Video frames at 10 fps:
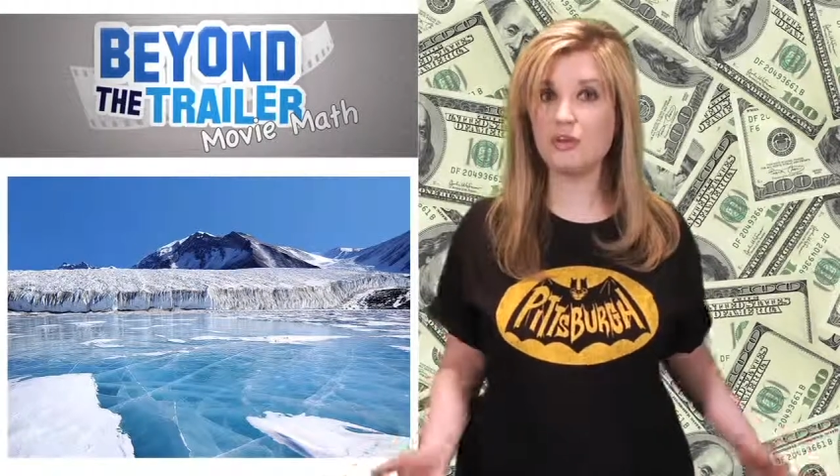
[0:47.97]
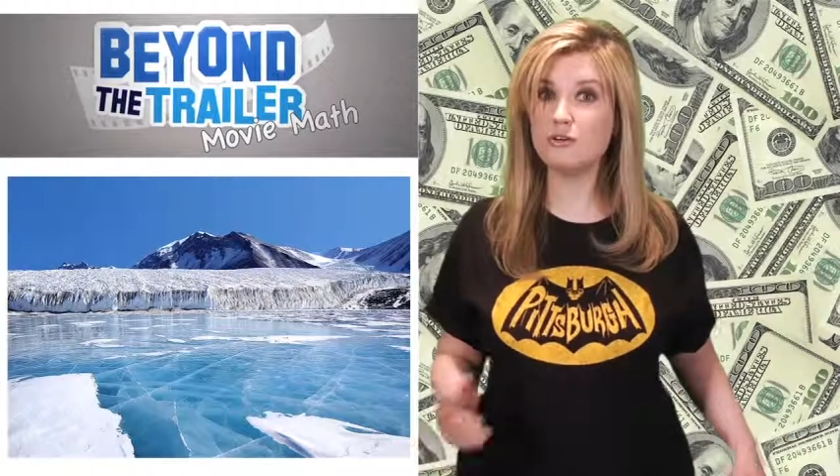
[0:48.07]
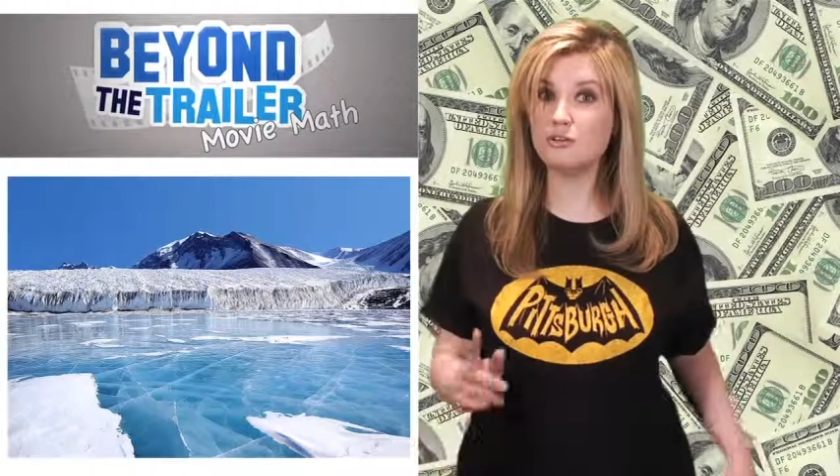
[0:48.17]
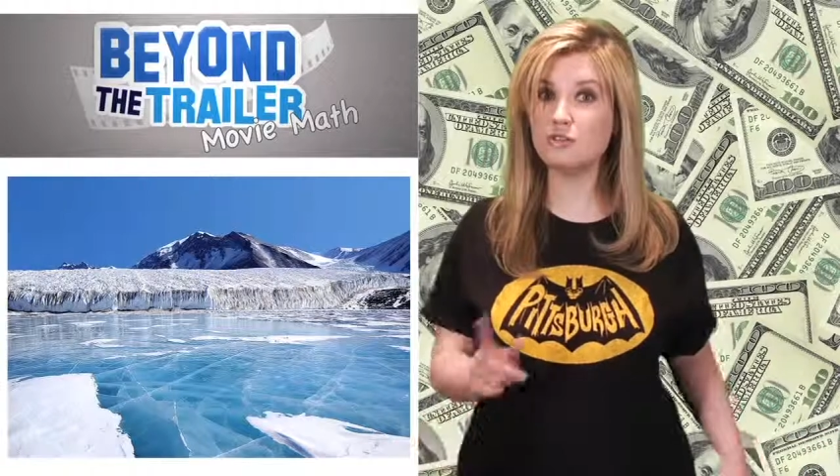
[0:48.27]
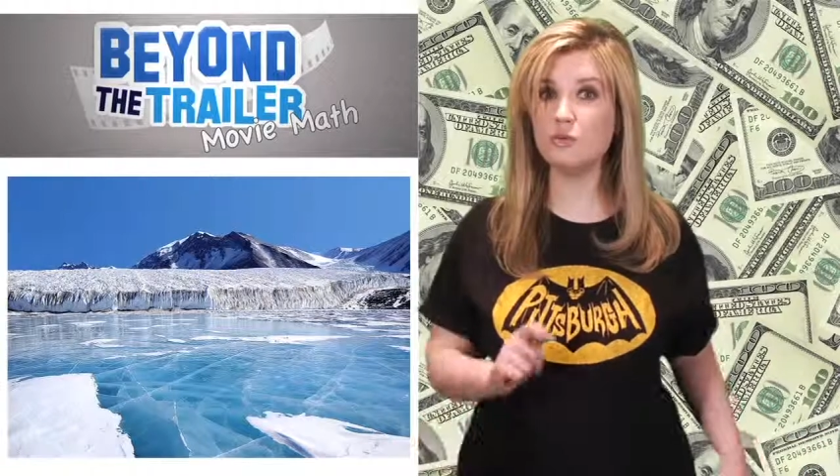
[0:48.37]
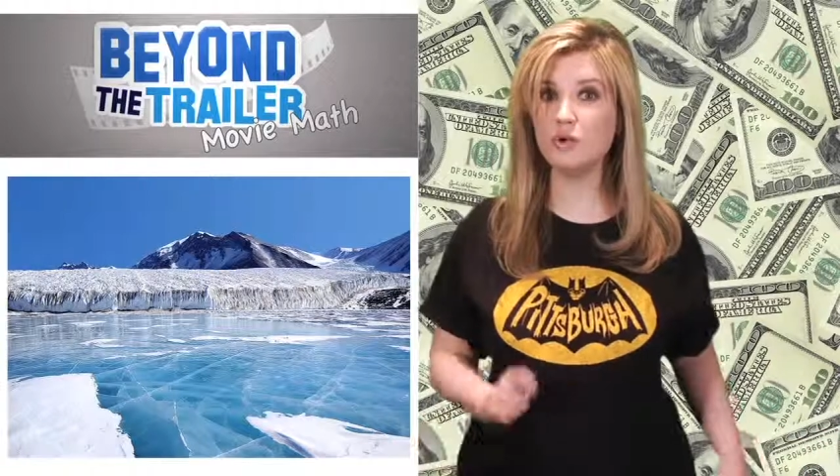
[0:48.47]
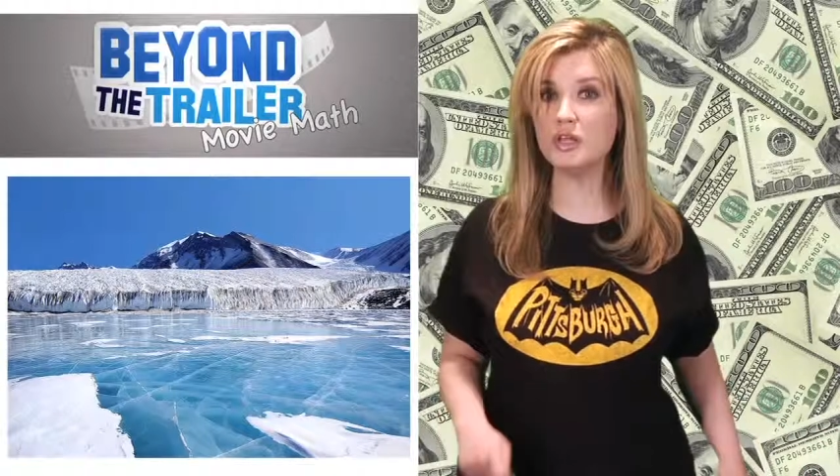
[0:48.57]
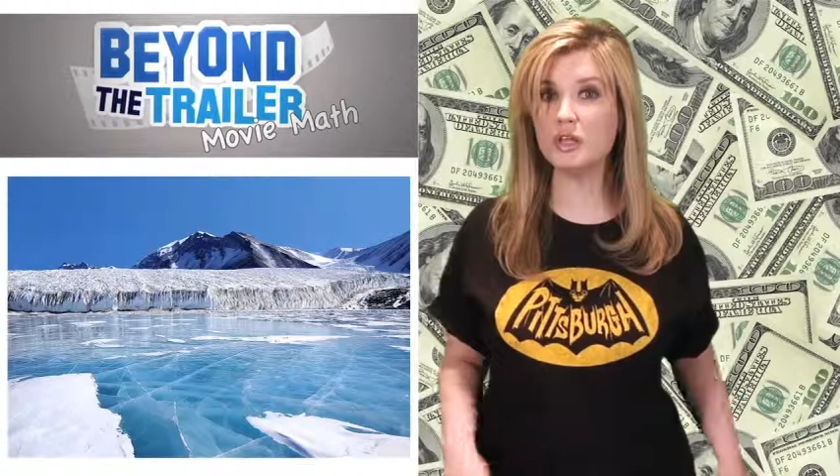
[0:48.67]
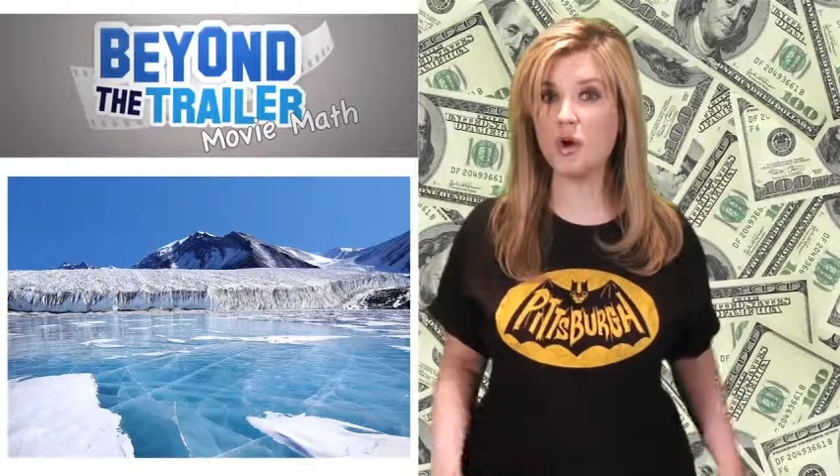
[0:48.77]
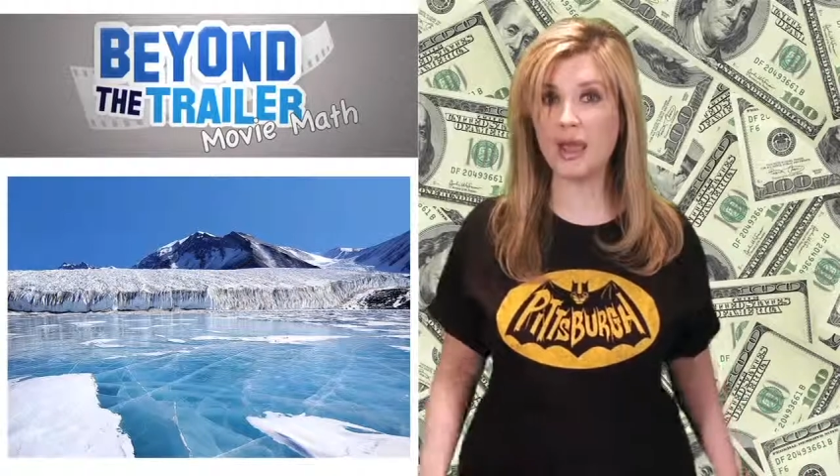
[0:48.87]
those two
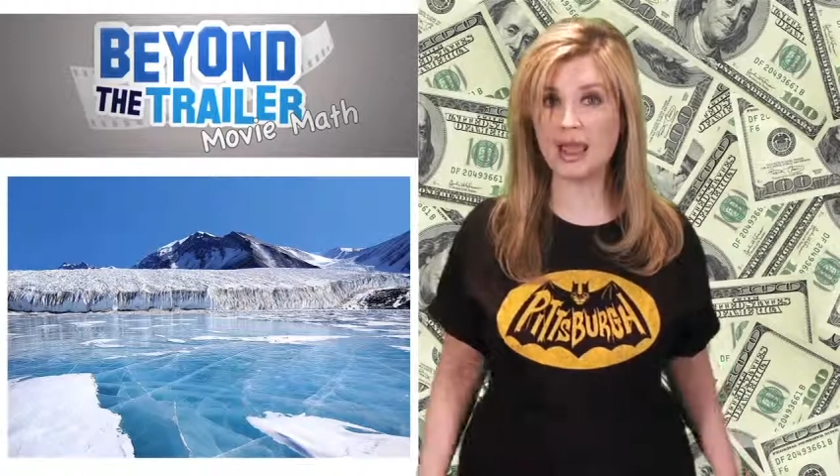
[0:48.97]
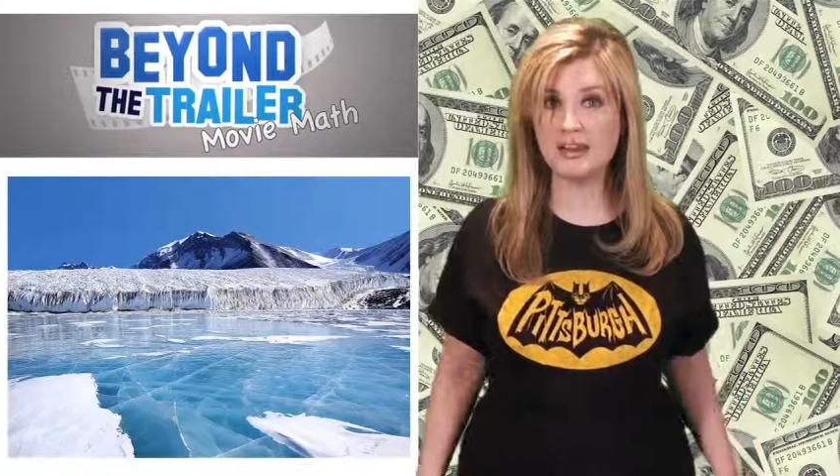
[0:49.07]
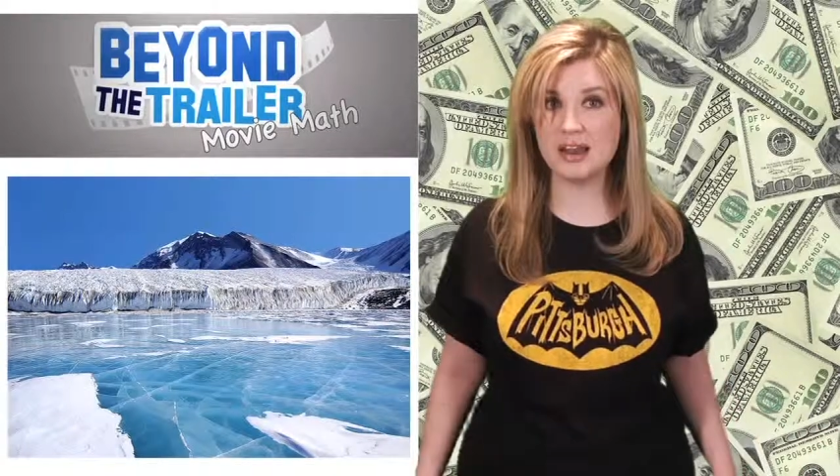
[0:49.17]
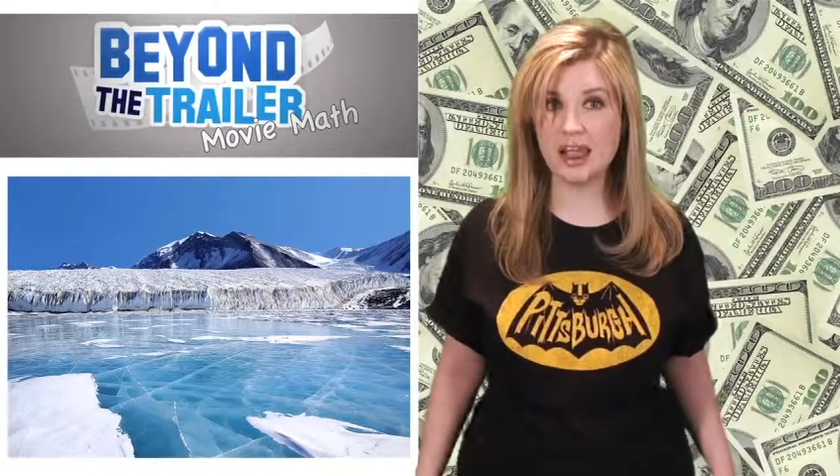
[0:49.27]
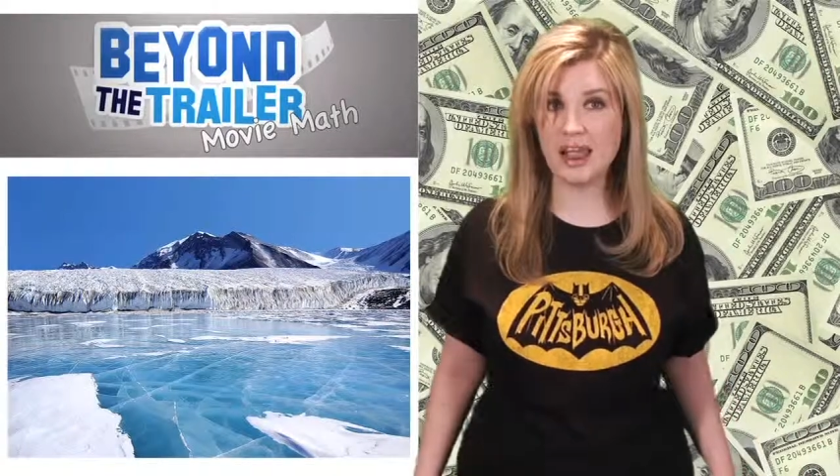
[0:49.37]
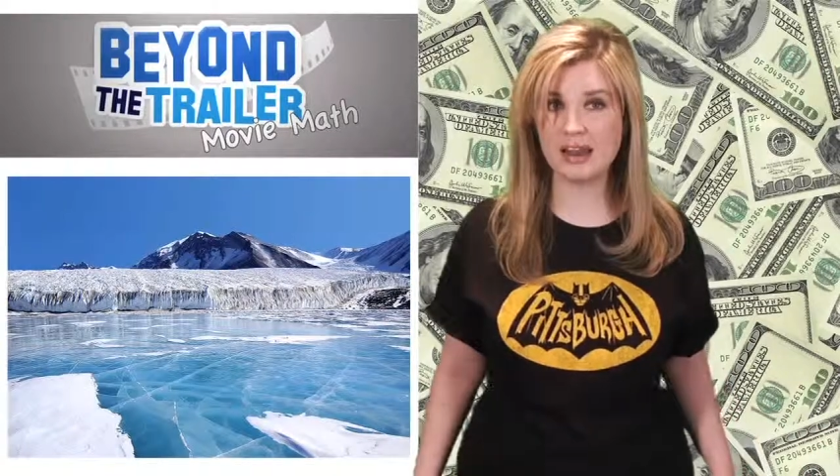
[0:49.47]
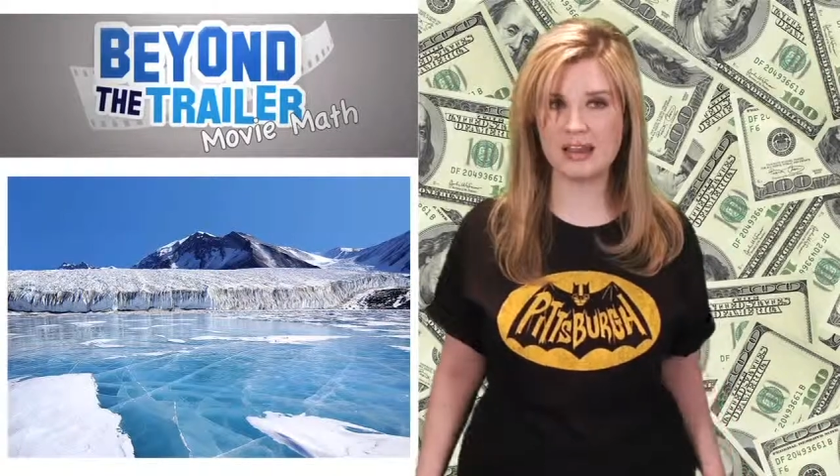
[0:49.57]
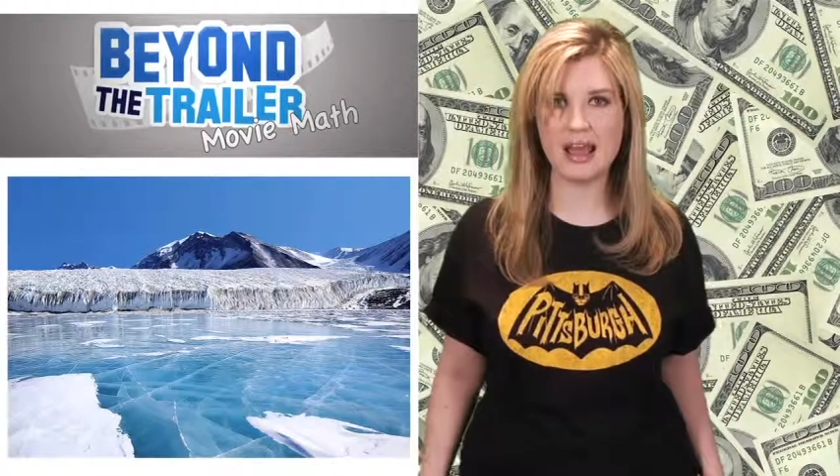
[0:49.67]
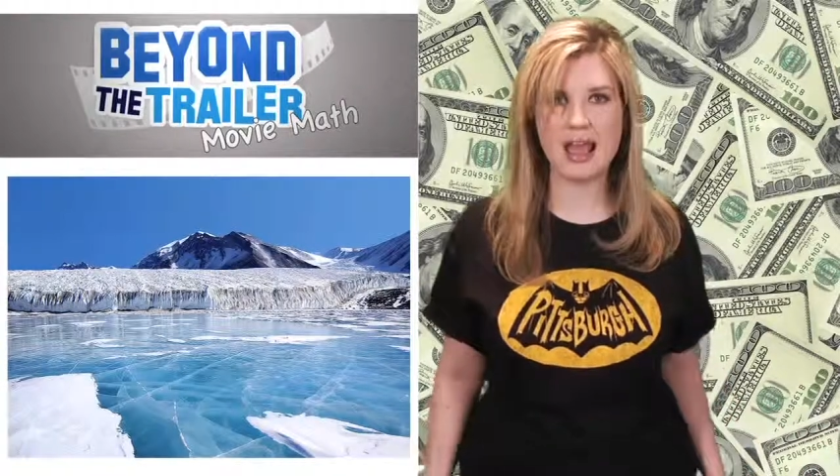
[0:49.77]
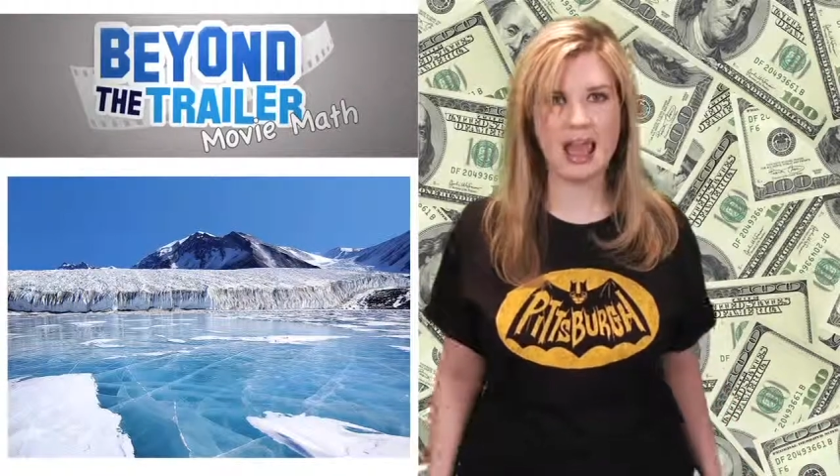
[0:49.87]
really go hand in hand,